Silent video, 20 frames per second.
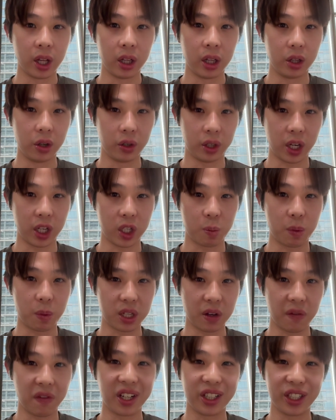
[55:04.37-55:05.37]
looking
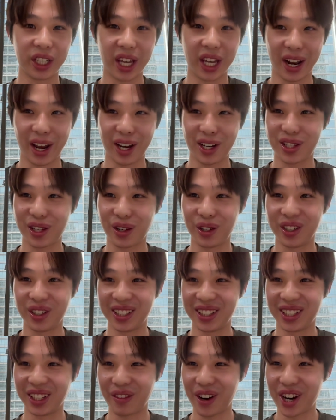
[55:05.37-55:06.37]
specifically at external
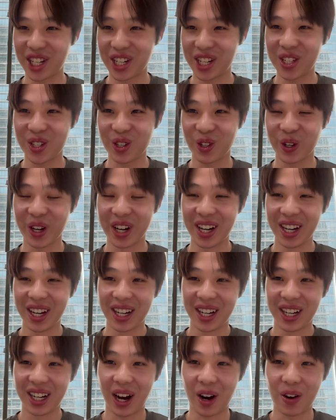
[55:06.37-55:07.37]
integration. So,
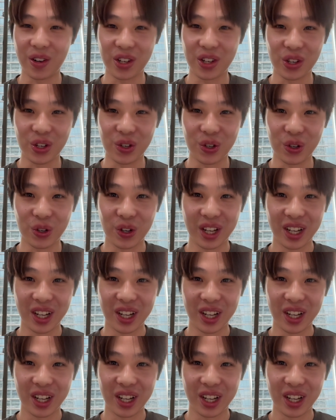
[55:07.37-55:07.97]
how do you